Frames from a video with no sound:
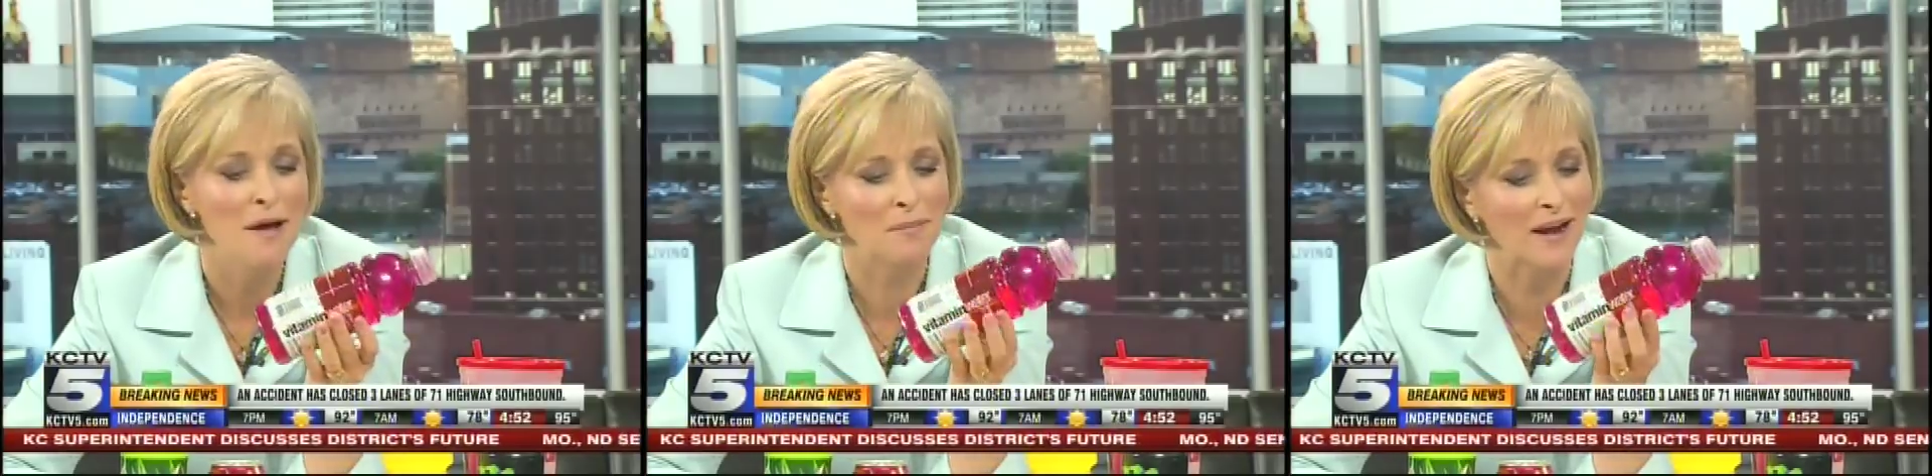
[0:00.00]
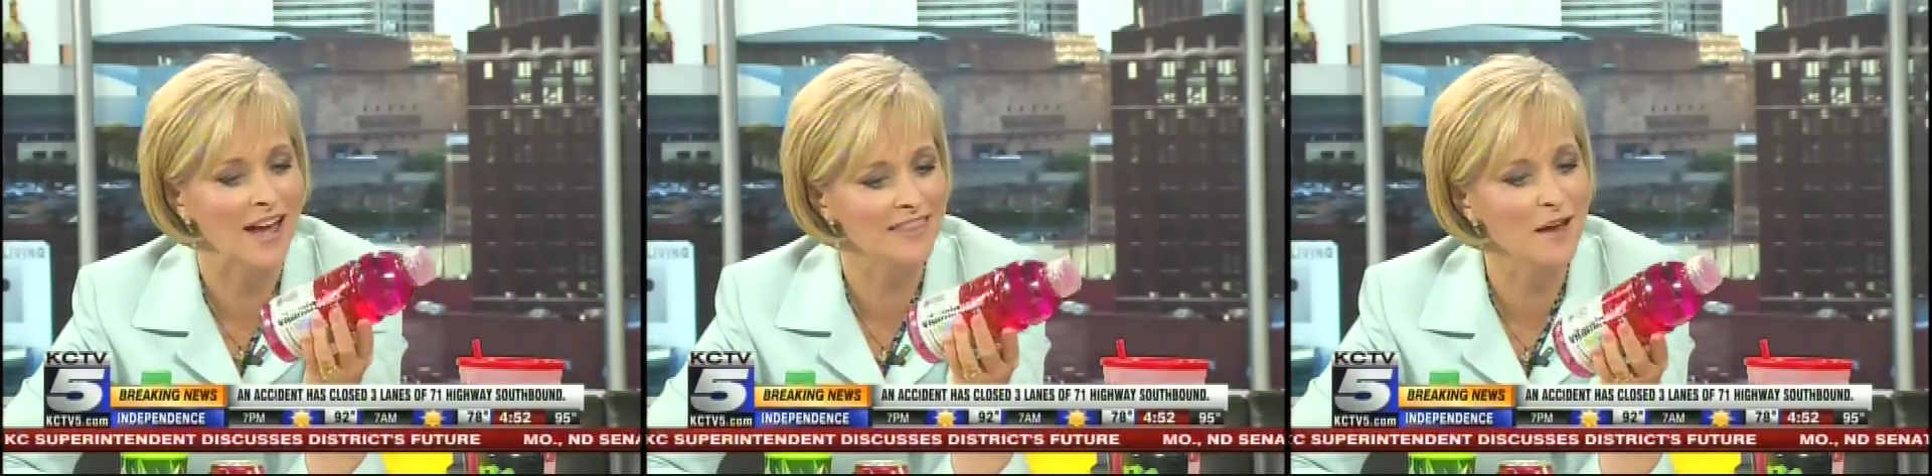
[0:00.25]
but
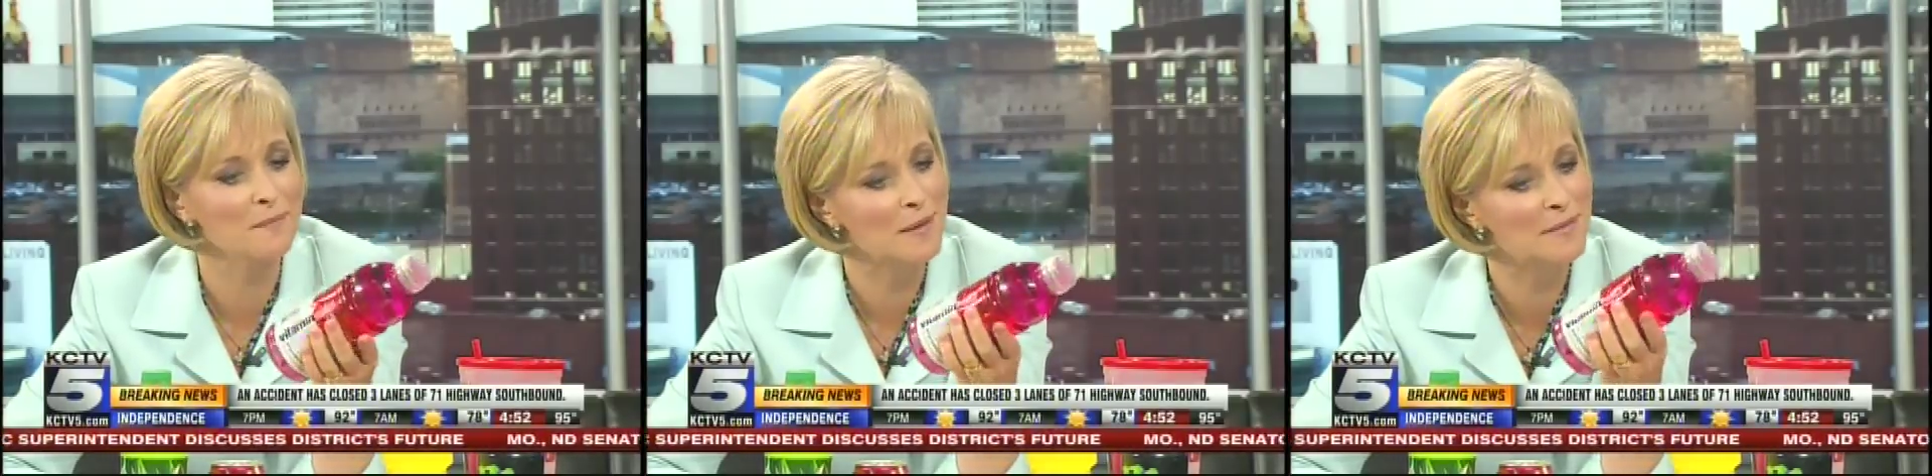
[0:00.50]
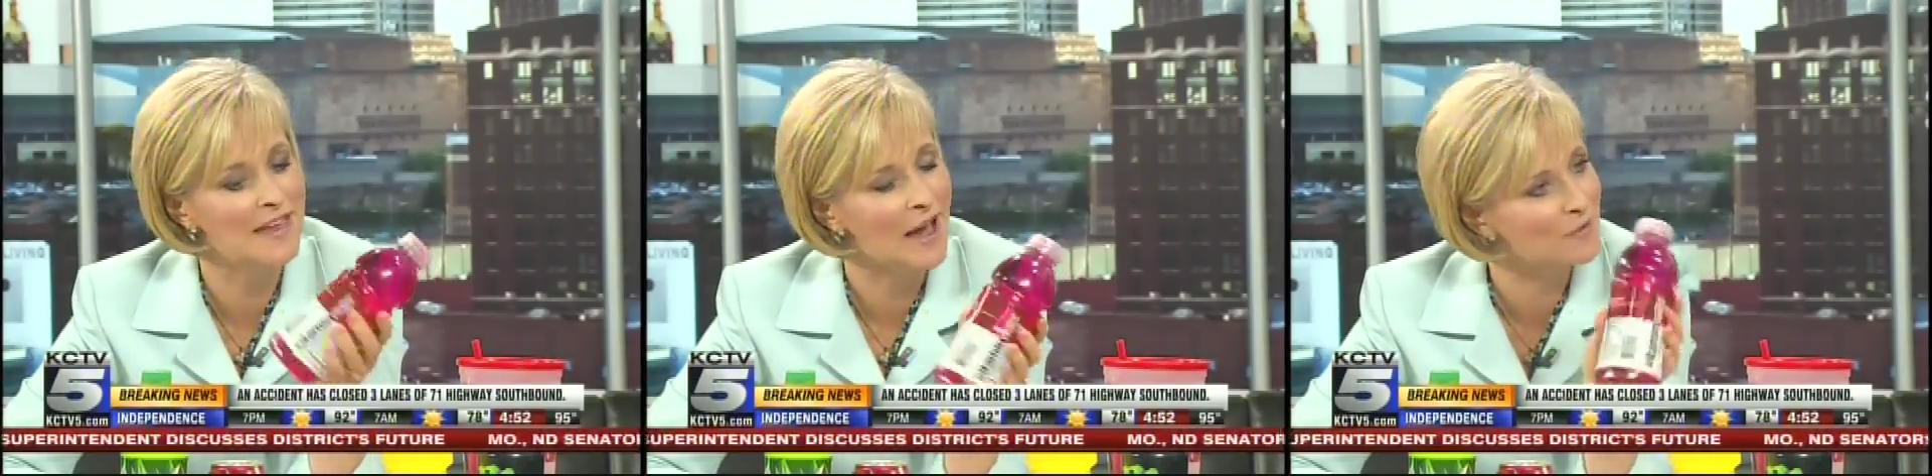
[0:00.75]
I thought
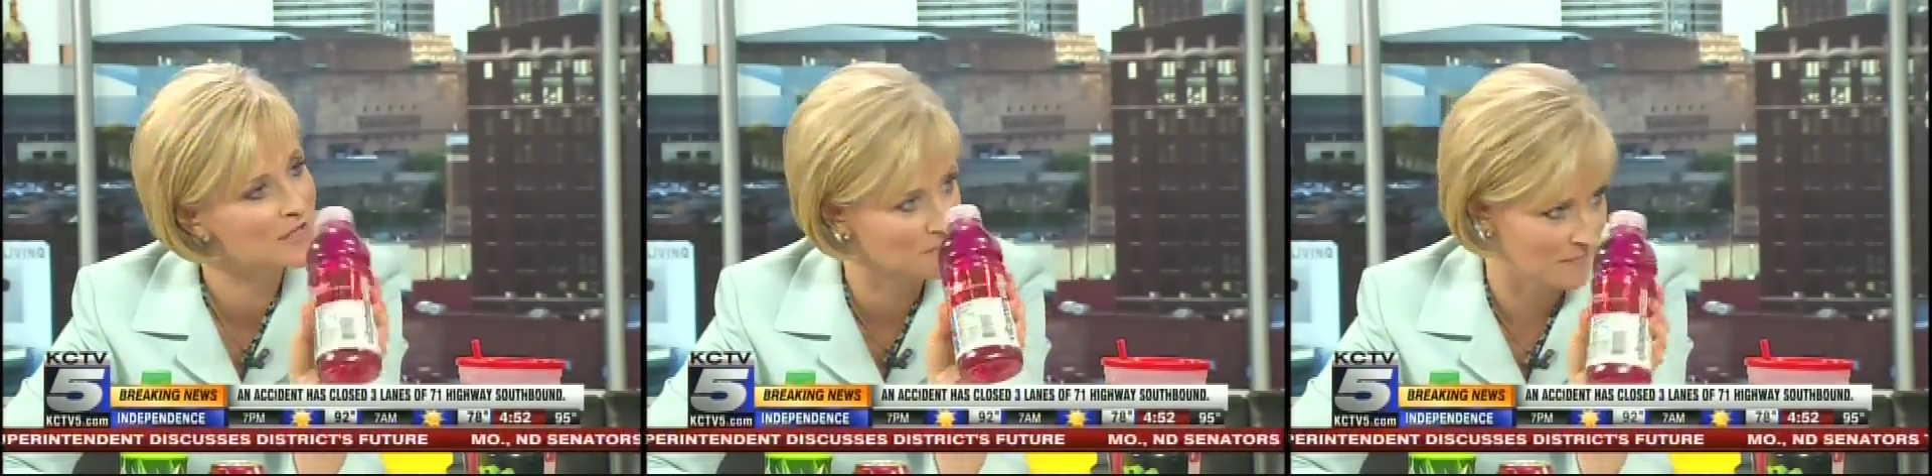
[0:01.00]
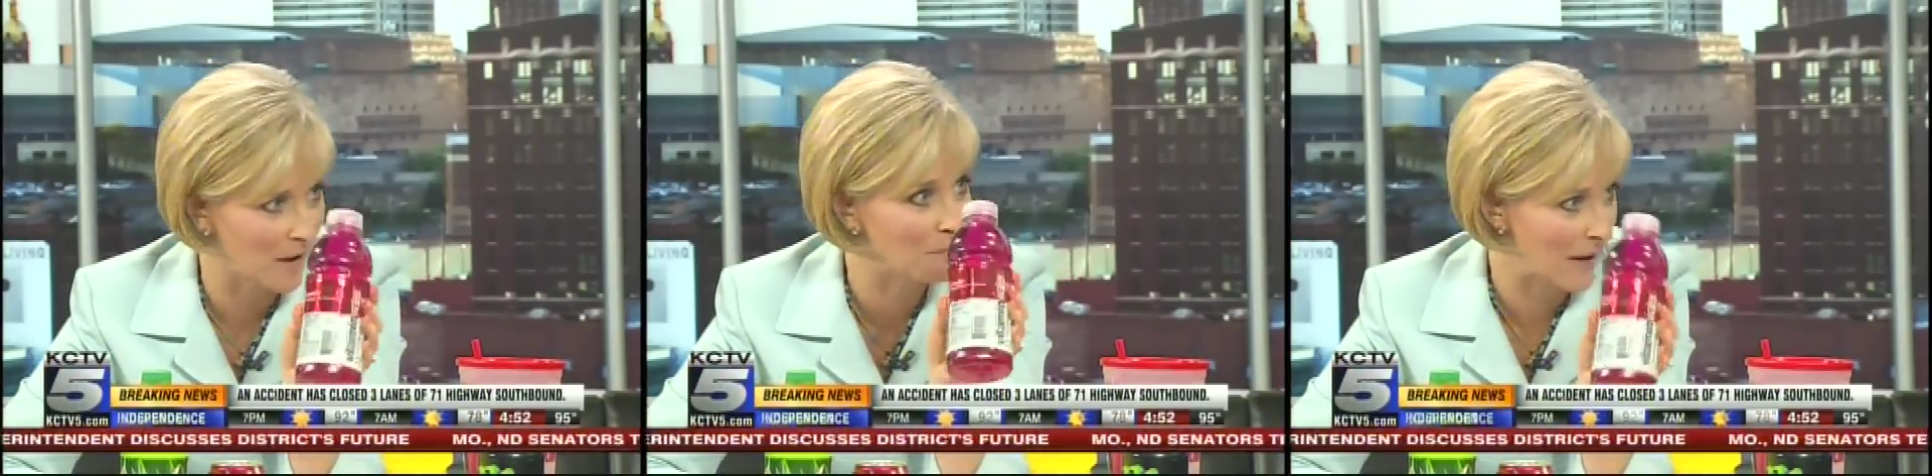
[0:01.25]
maybe that was
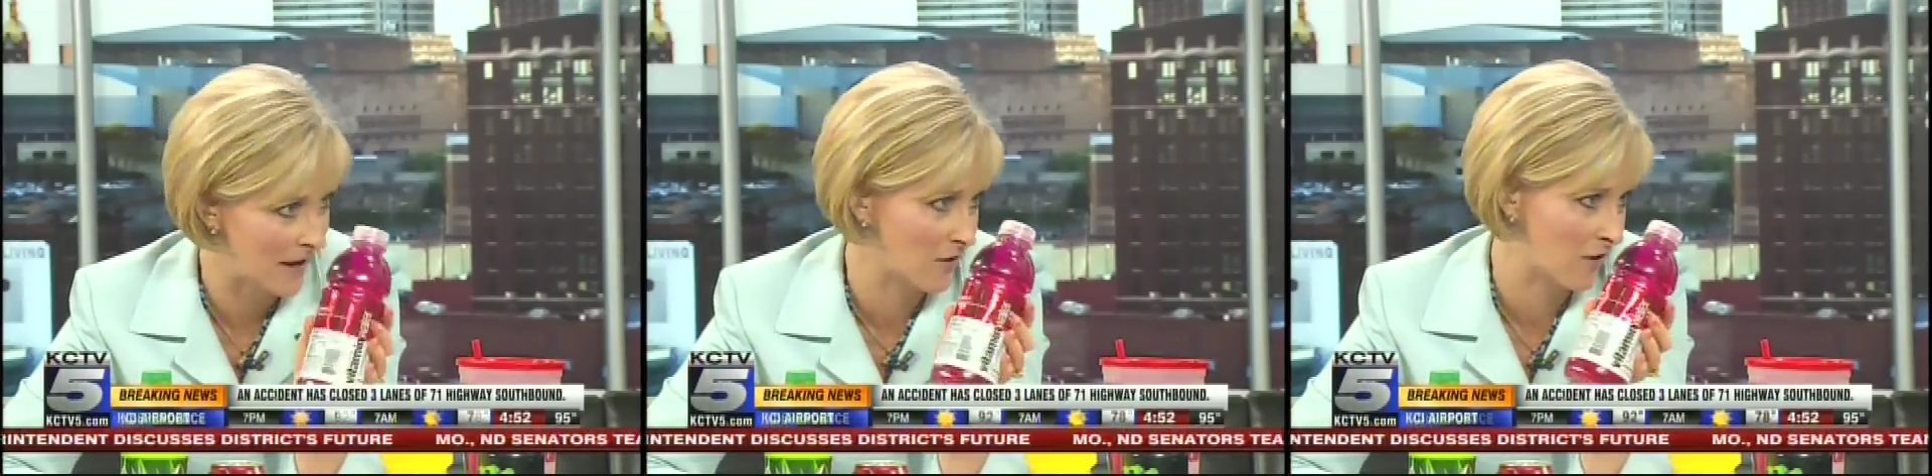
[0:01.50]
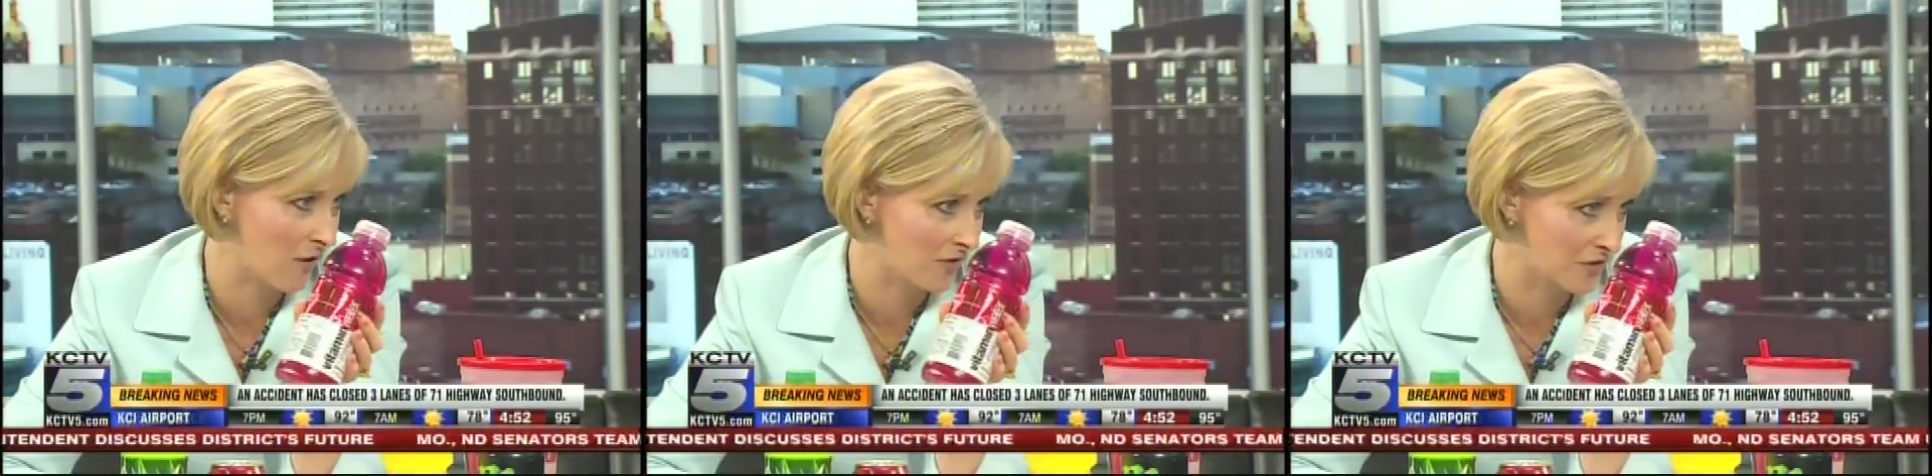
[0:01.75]
a
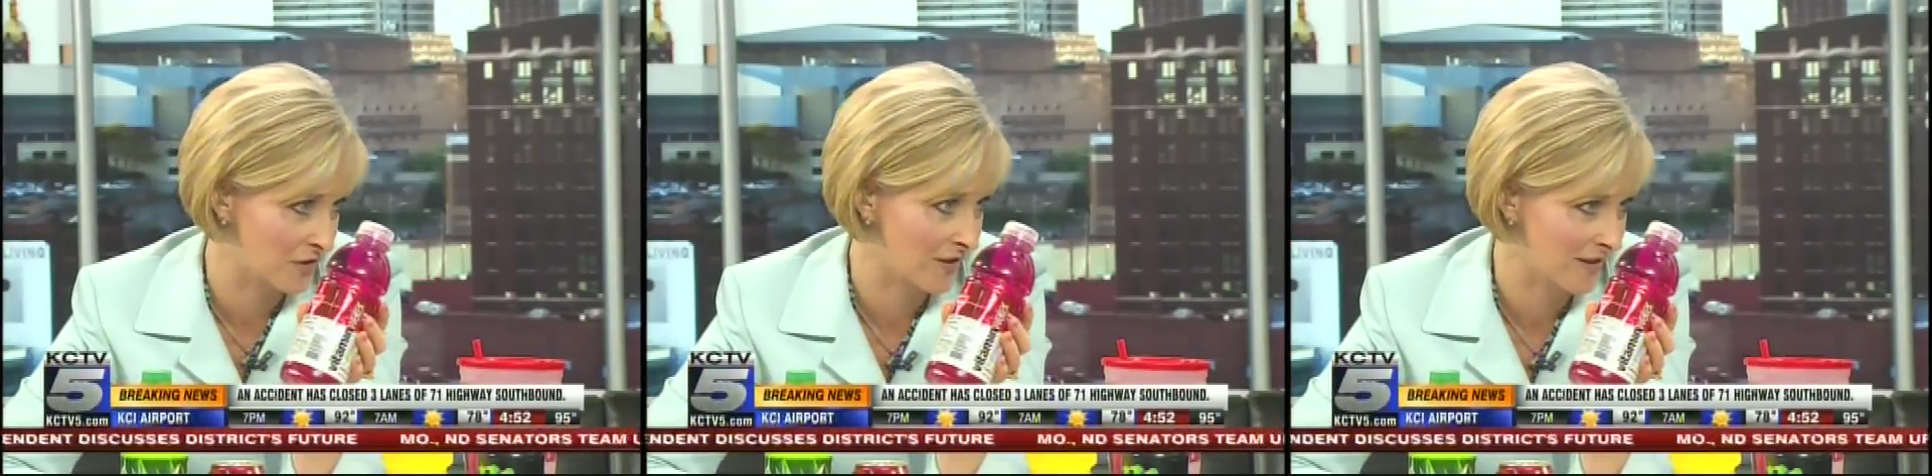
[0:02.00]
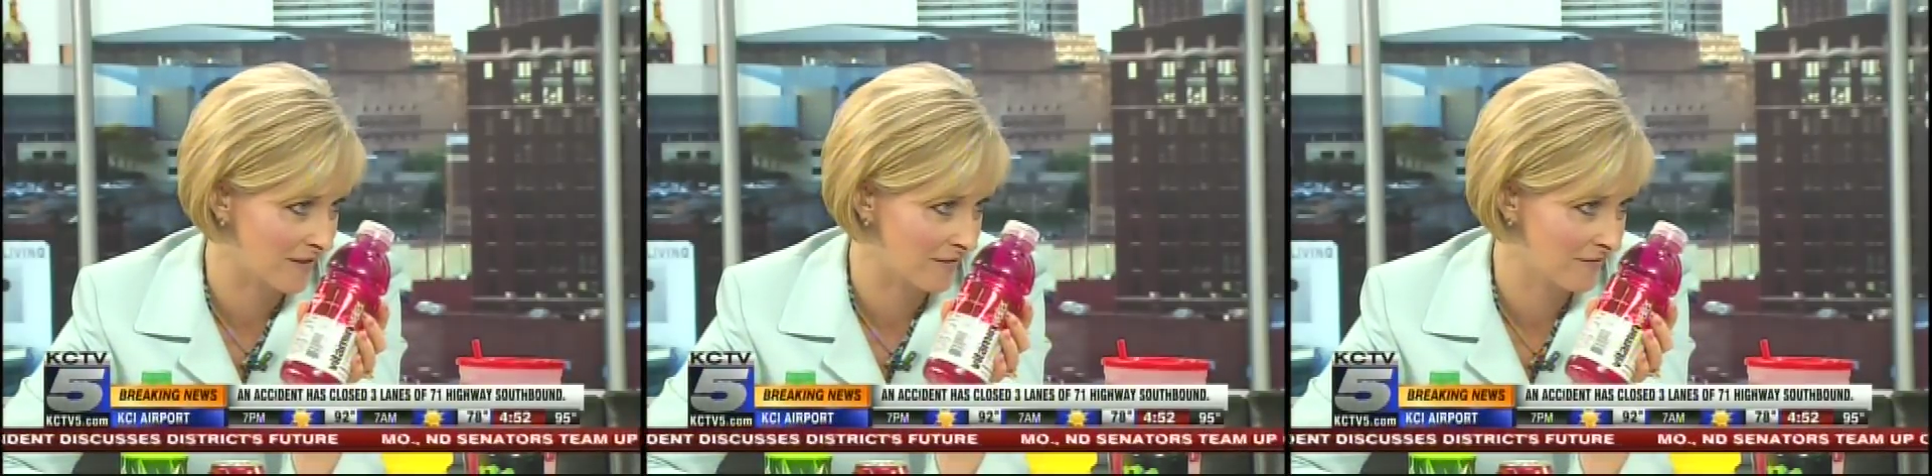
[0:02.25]
better
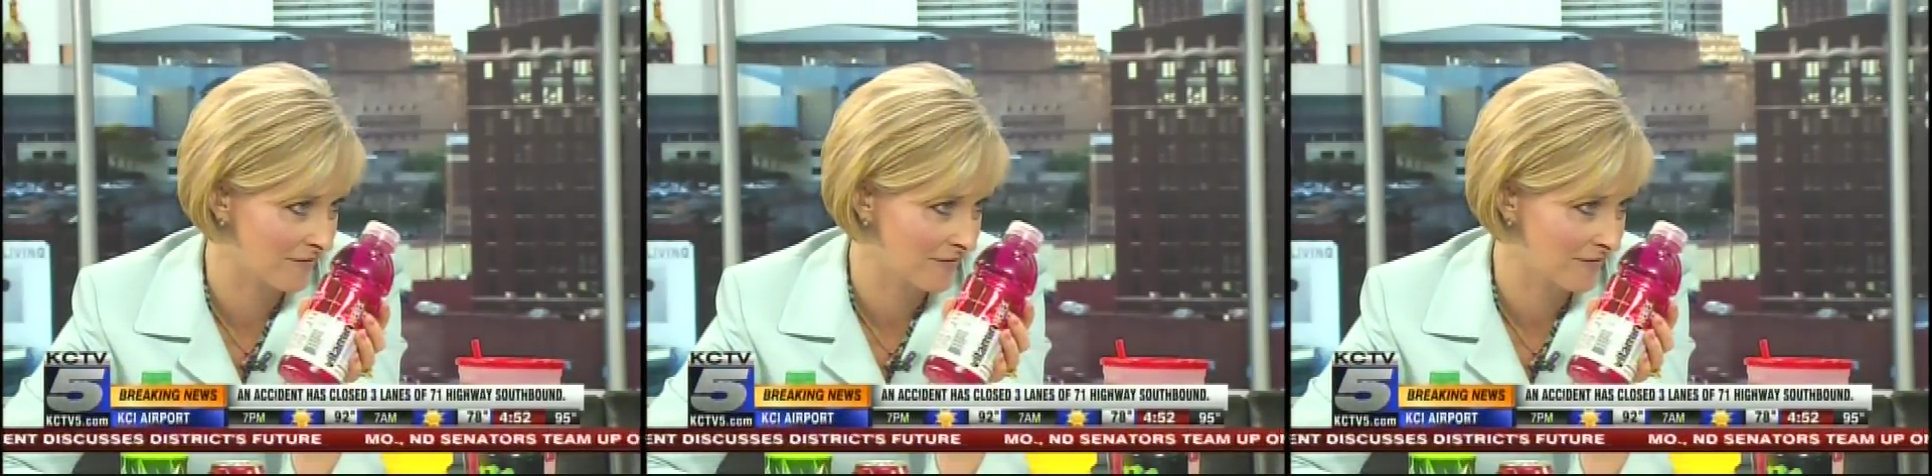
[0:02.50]
alternative